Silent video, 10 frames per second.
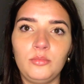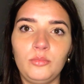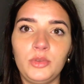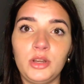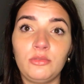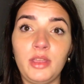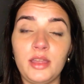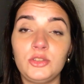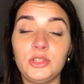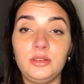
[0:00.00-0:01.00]
when a
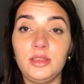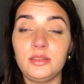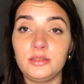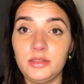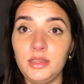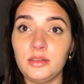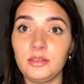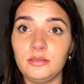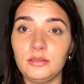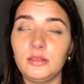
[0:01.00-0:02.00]
reaction is
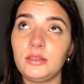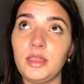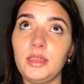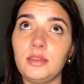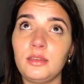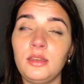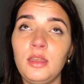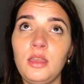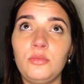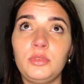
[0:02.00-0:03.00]
needed. Like
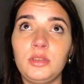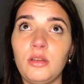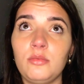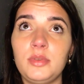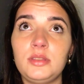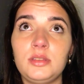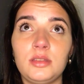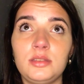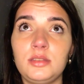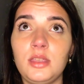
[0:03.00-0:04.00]
when the government
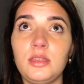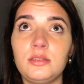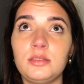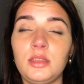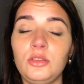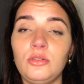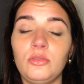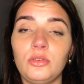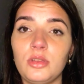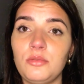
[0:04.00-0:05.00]
does things that you
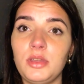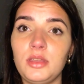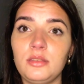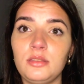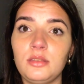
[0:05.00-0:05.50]
don't agree with,